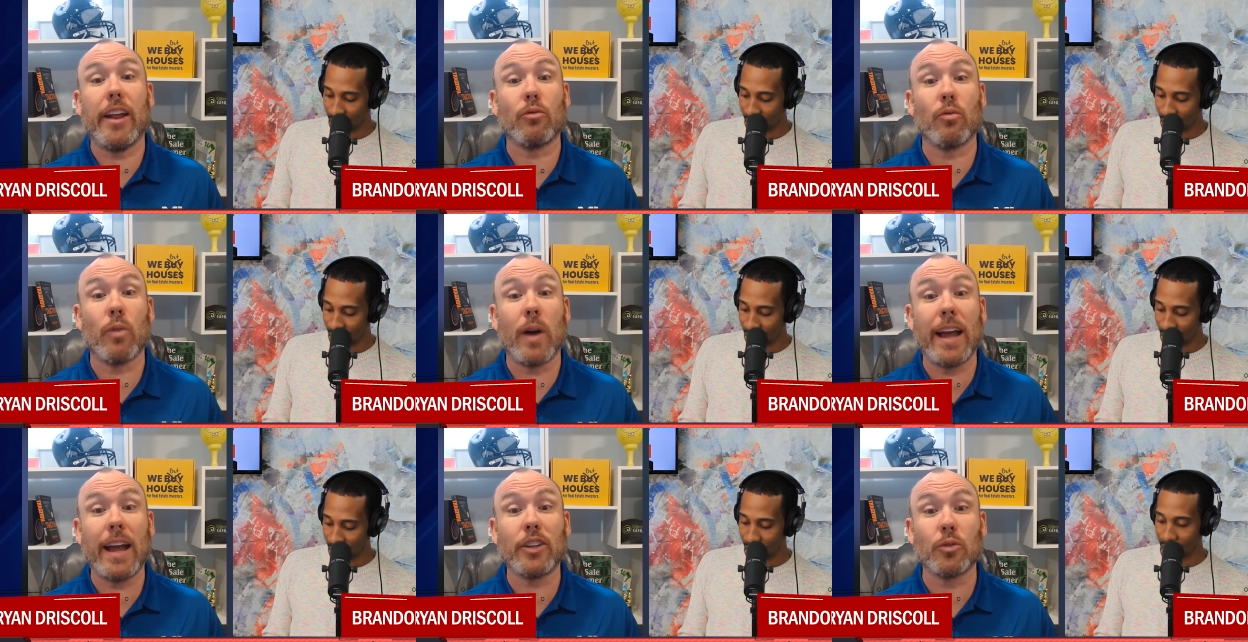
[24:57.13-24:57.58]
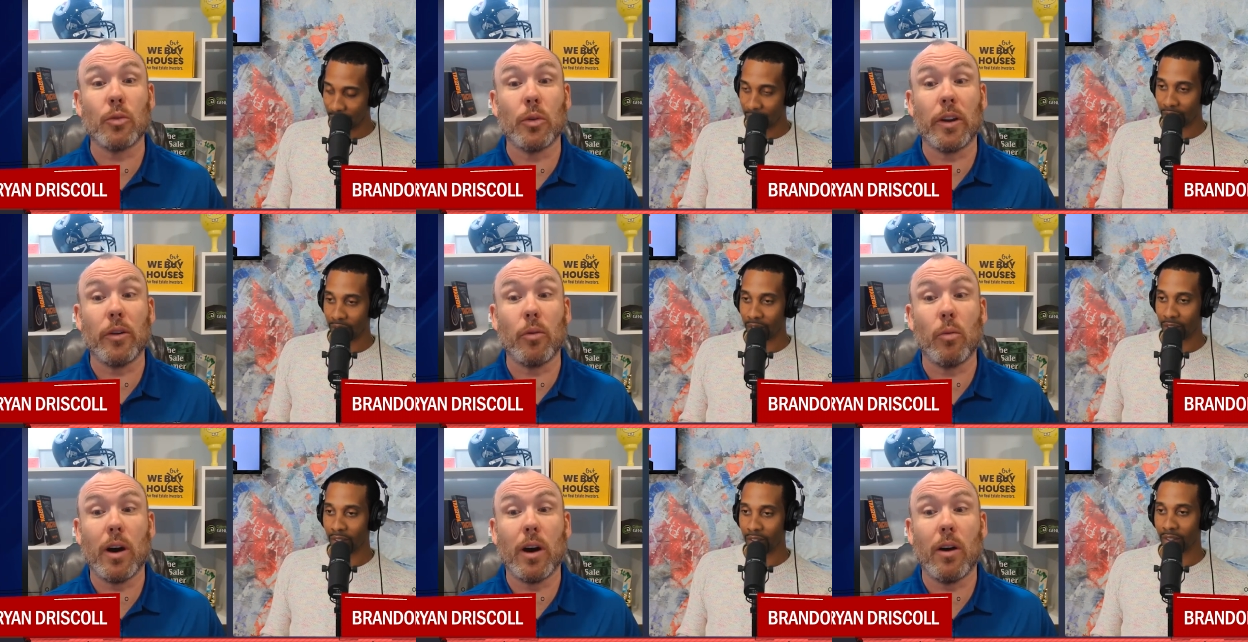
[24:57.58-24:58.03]
Speaker 1: It ranks
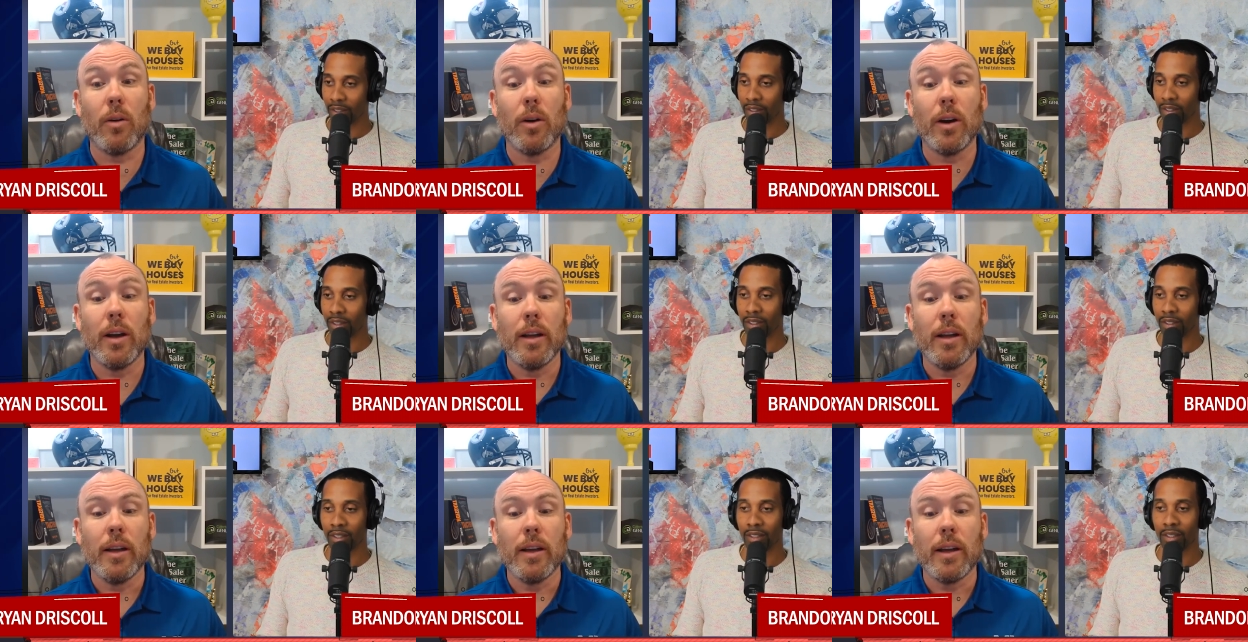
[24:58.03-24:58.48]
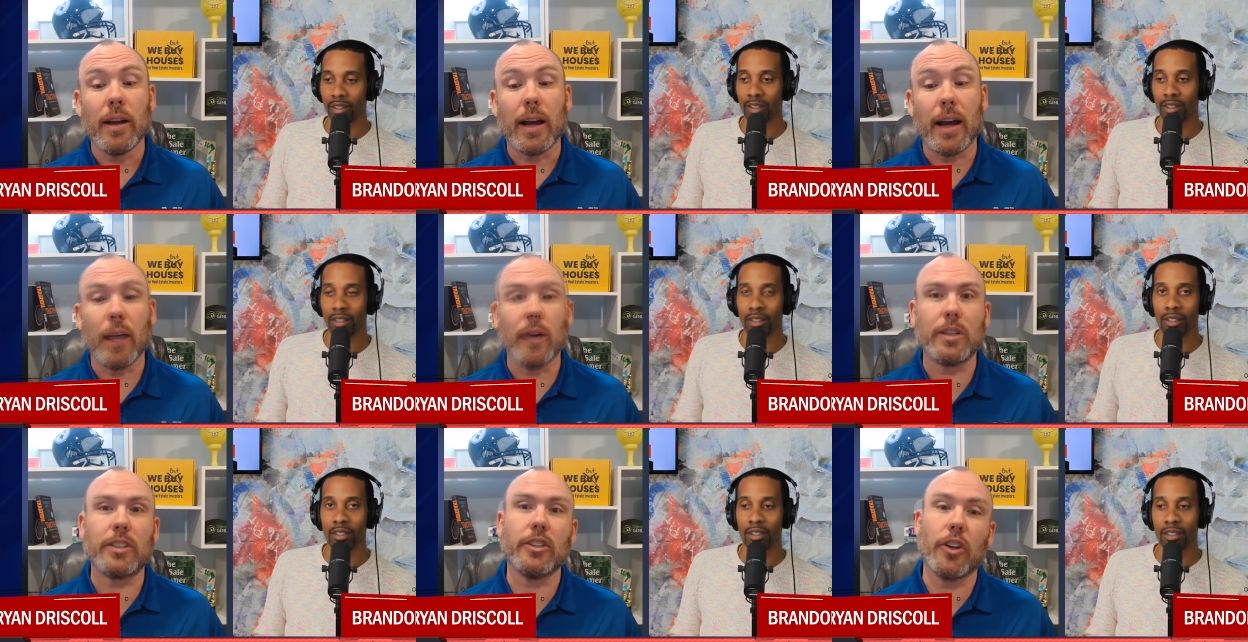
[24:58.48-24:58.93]
really well,
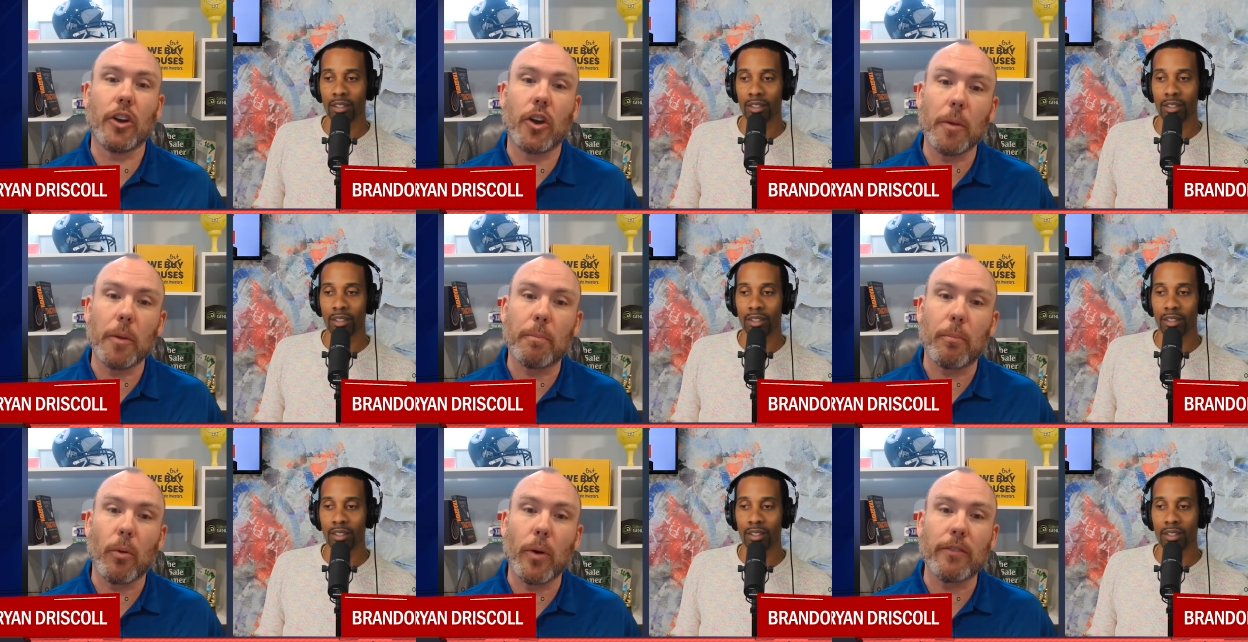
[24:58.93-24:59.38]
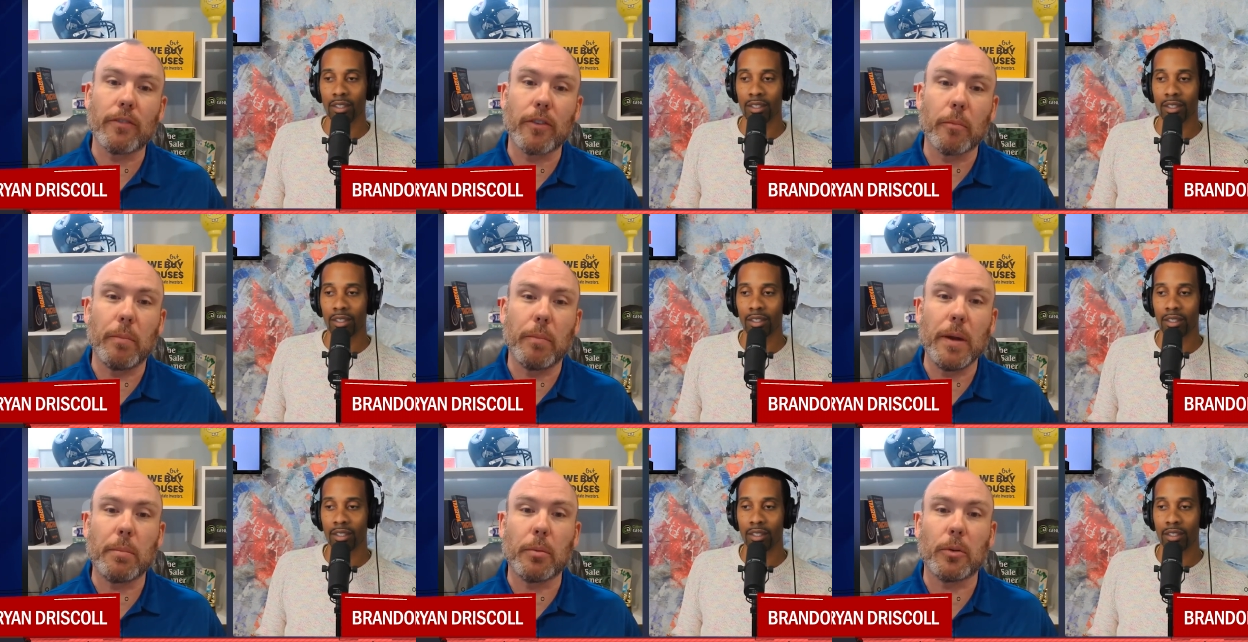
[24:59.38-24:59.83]
uh, which is a good point
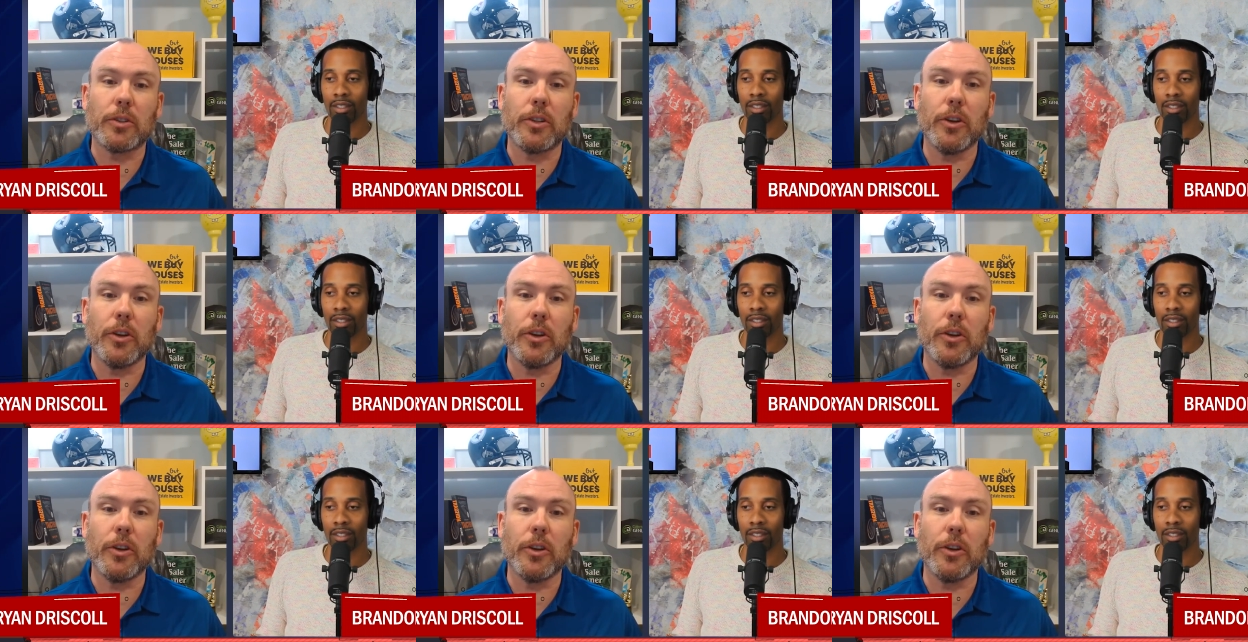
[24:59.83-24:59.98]
for people